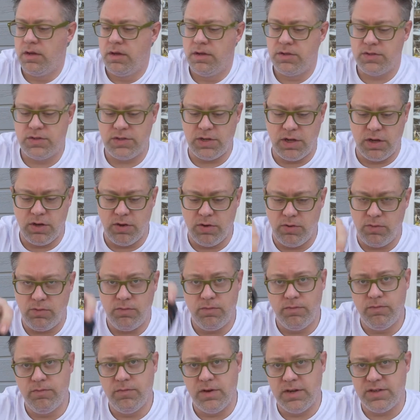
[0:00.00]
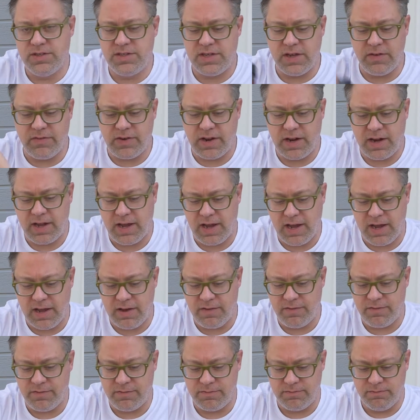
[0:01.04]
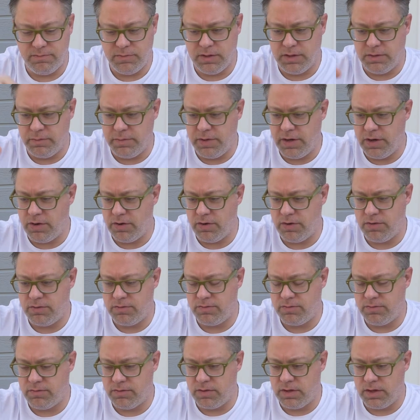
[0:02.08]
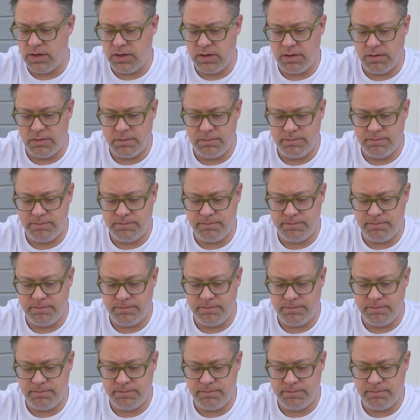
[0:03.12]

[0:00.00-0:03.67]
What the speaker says: So a 7.5mm